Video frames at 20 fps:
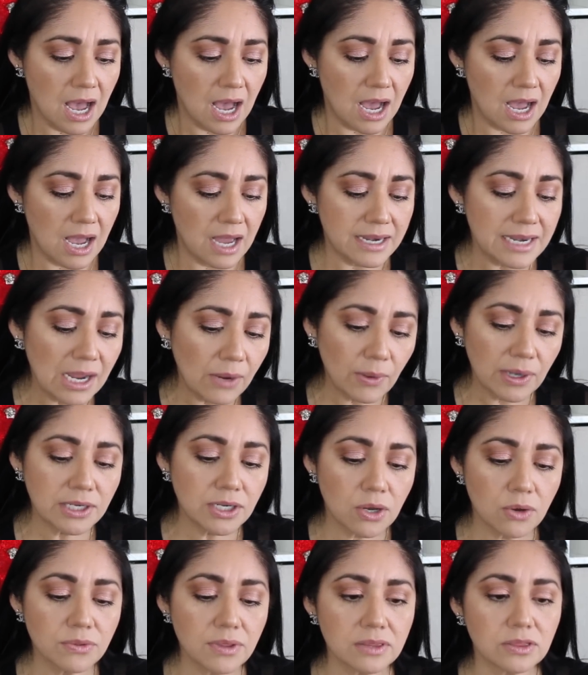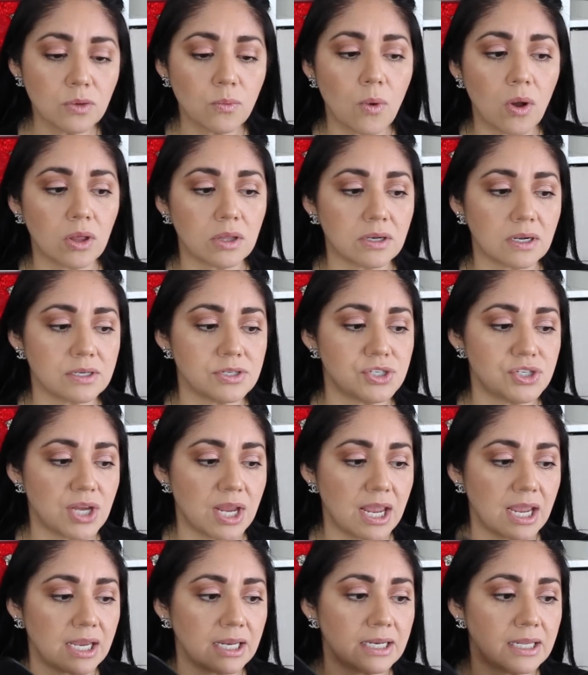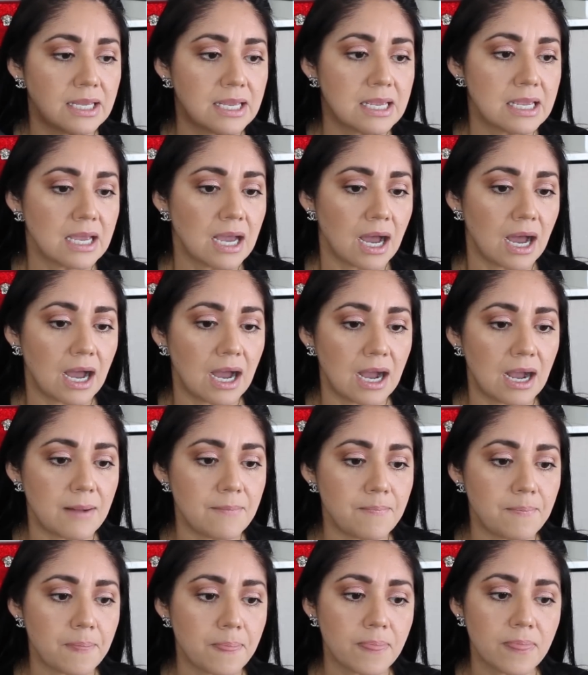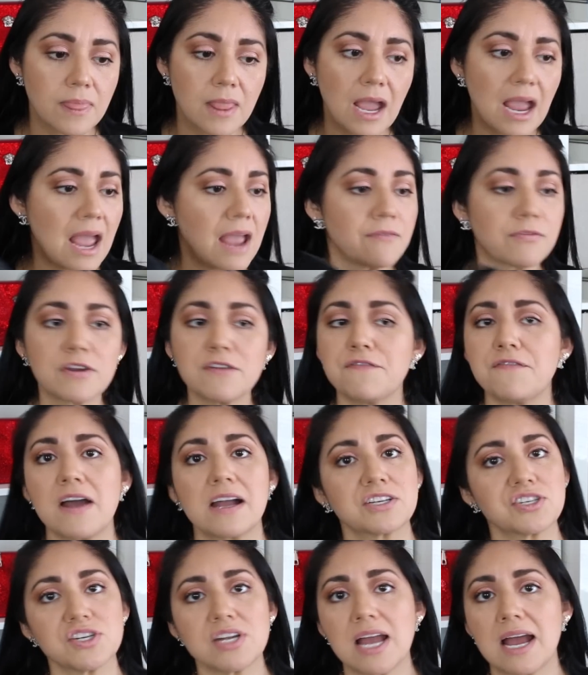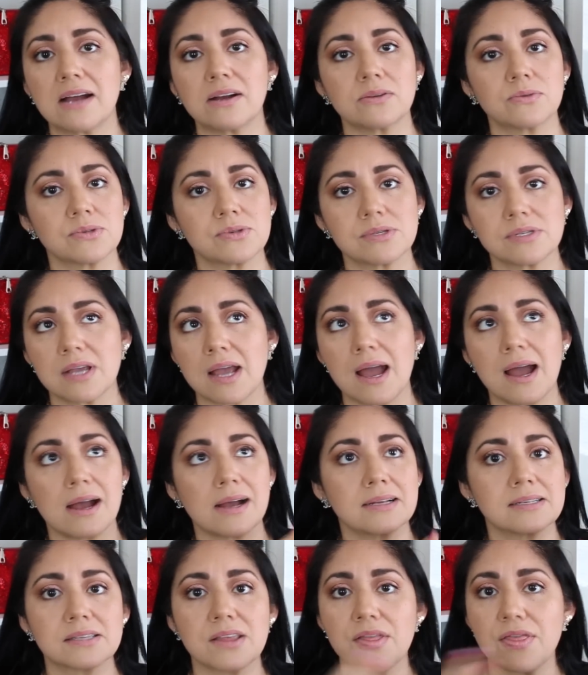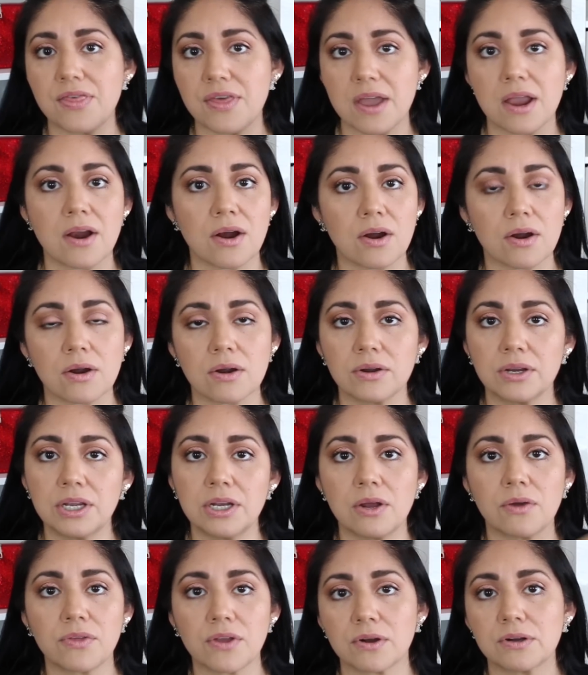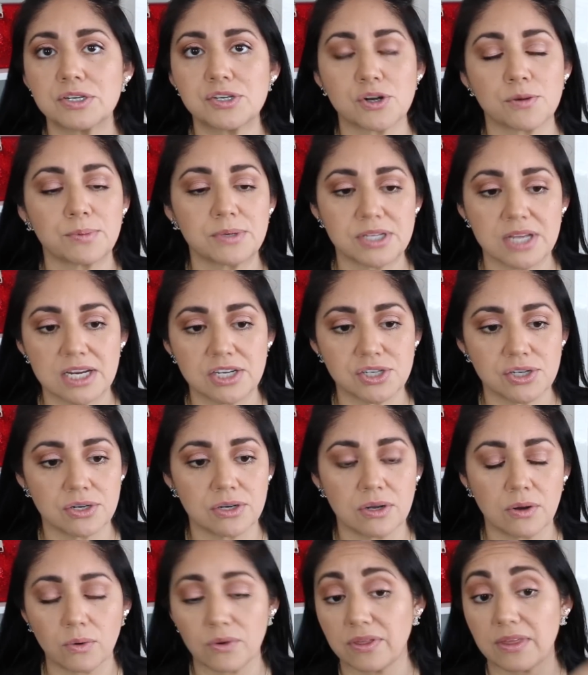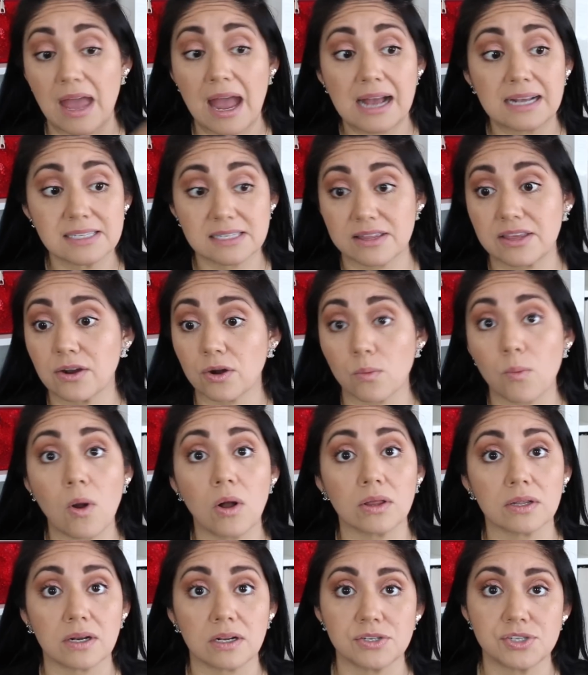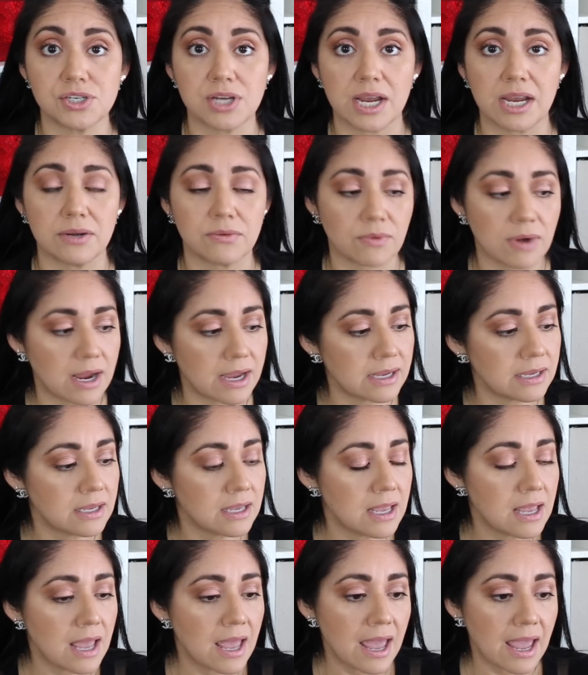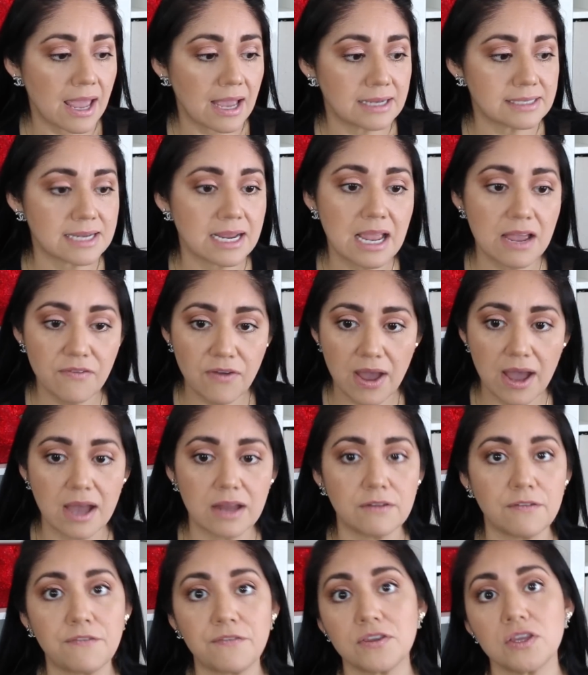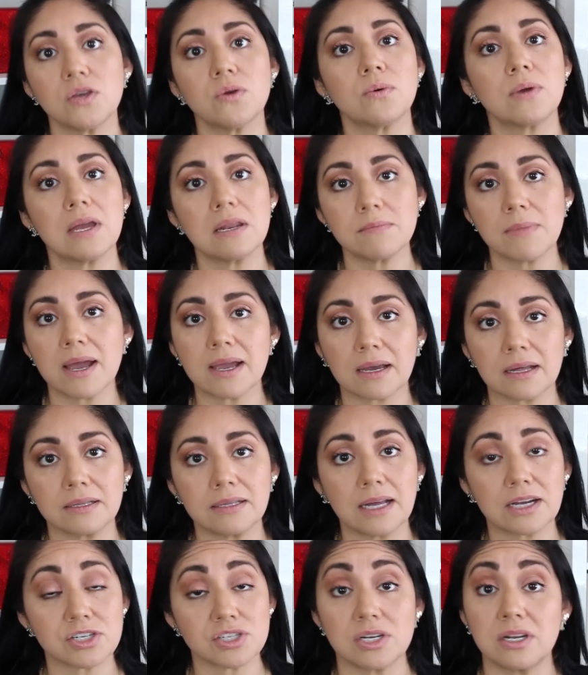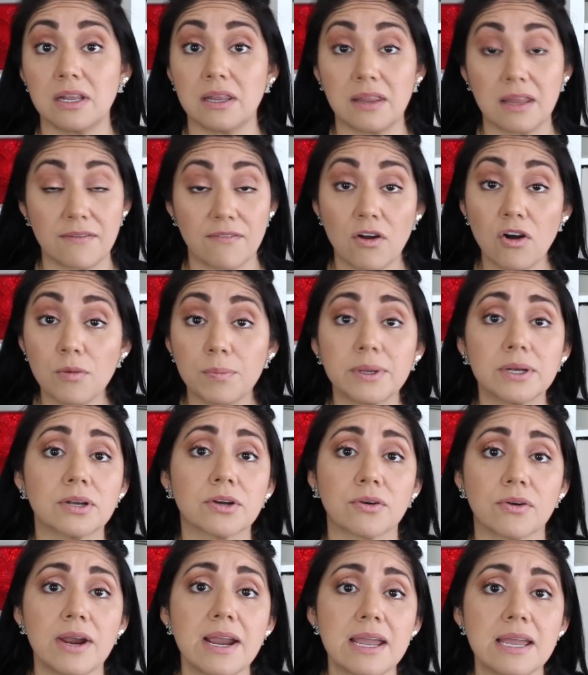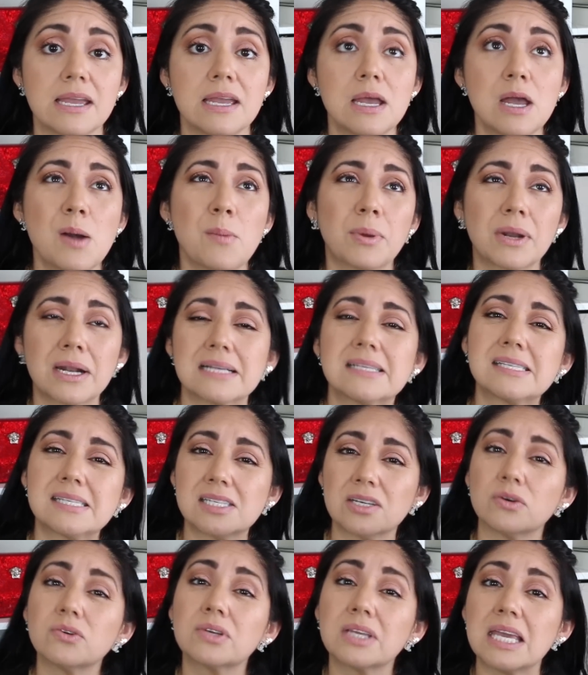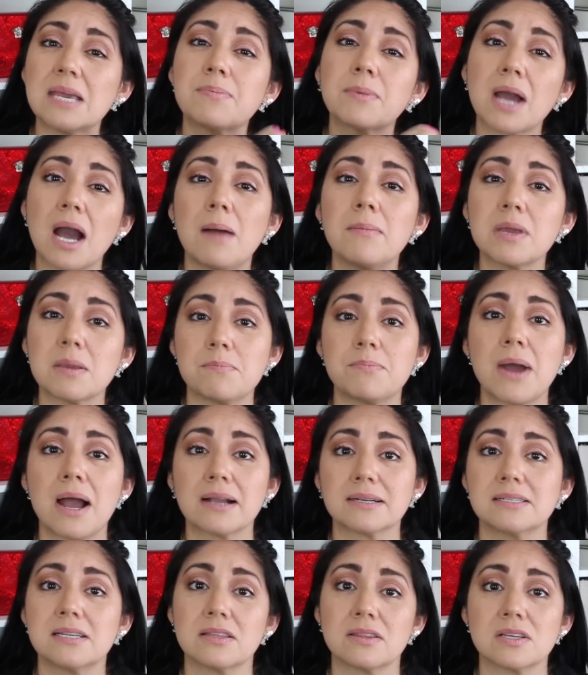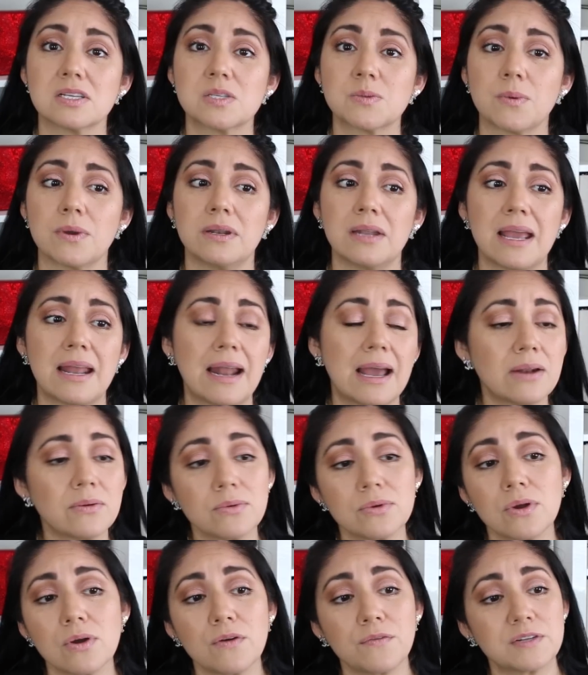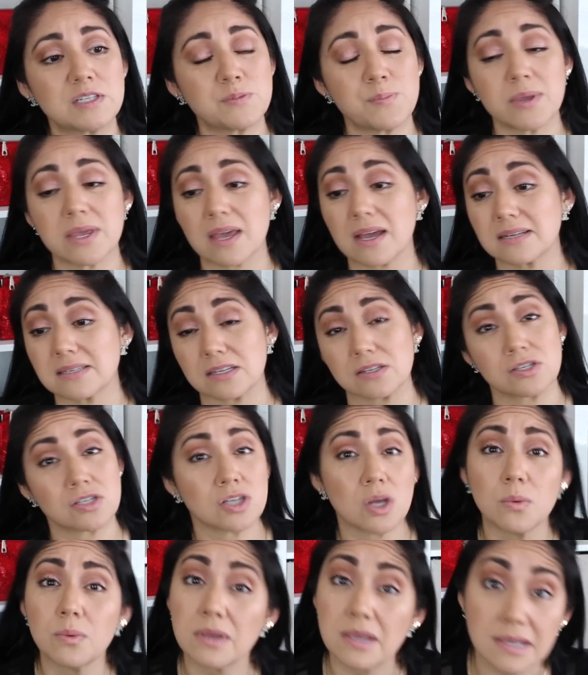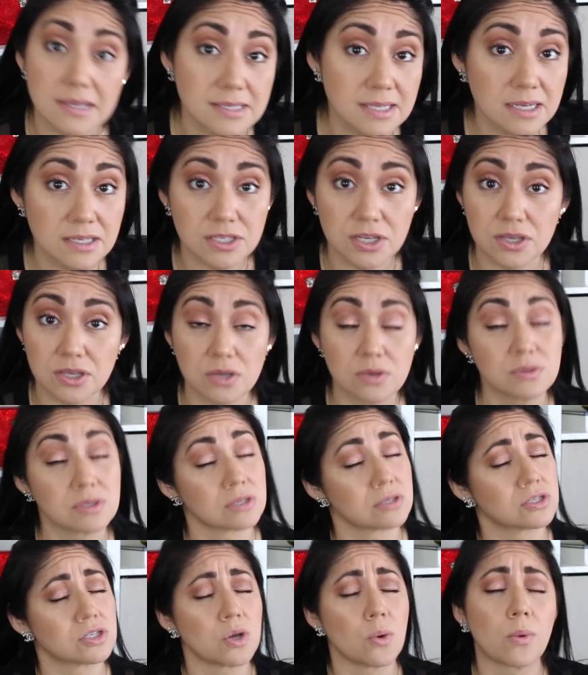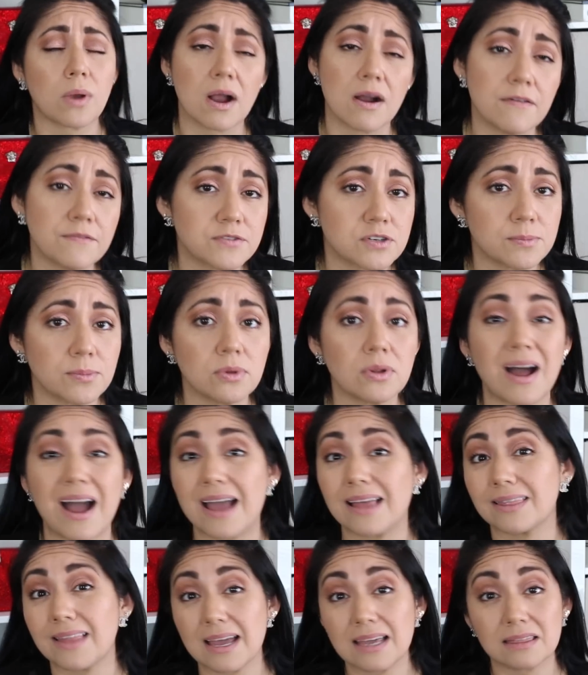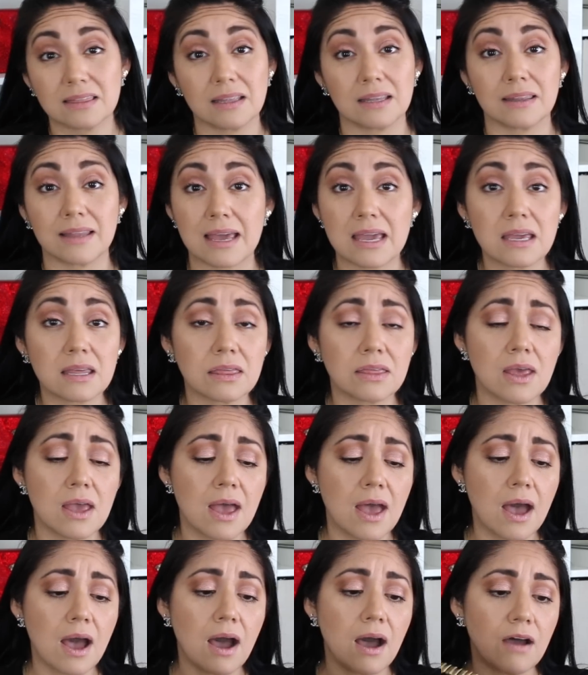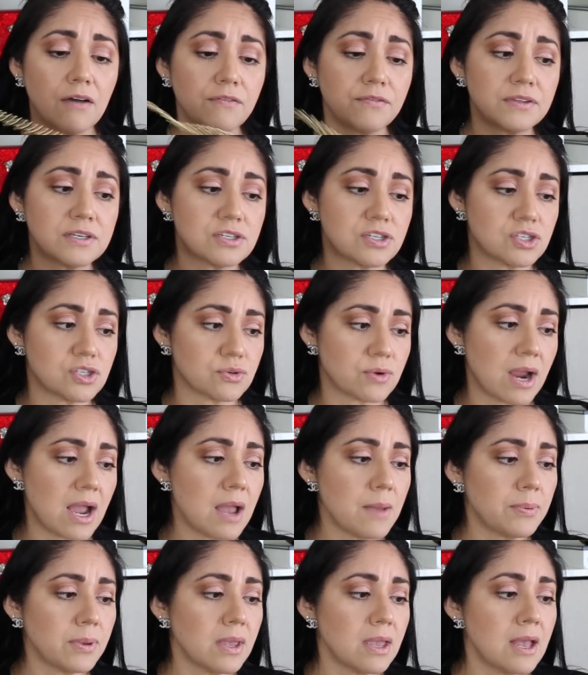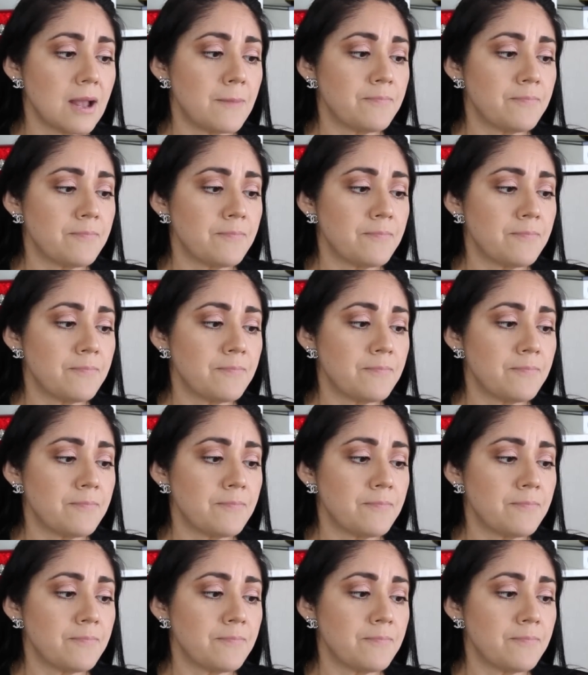Uh, now I know that the wallet on chain um, every fashion house has their, you know, their interpretation or has their wallet on chain, right? And I have had a few in my collection and they've all been great, but I still keep coming back to this one. And I don't know if it's because it's so easy to use, it's so comfortable. I like the length of this strap.